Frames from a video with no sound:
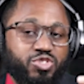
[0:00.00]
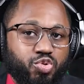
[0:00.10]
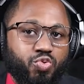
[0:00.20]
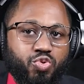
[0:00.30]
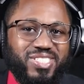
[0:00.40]

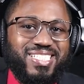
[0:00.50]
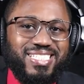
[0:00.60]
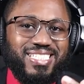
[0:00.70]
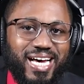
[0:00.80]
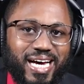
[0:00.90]
tools
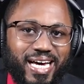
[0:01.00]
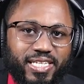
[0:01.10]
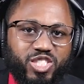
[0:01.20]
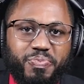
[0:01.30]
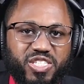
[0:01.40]
designed
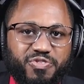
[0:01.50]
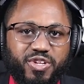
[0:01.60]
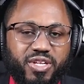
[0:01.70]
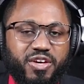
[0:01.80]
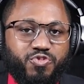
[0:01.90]

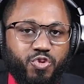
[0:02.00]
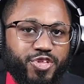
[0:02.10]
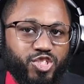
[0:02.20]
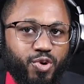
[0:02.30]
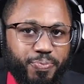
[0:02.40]
specifically for
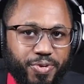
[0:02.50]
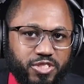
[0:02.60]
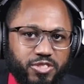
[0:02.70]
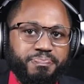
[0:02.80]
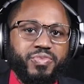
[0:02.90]
this
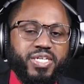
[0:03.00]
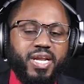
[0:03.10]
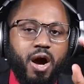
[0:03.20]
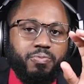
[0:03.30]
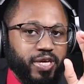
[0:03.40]
purpose.
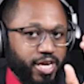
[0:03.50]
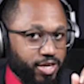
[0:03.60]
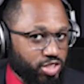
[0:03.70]
Now, here's the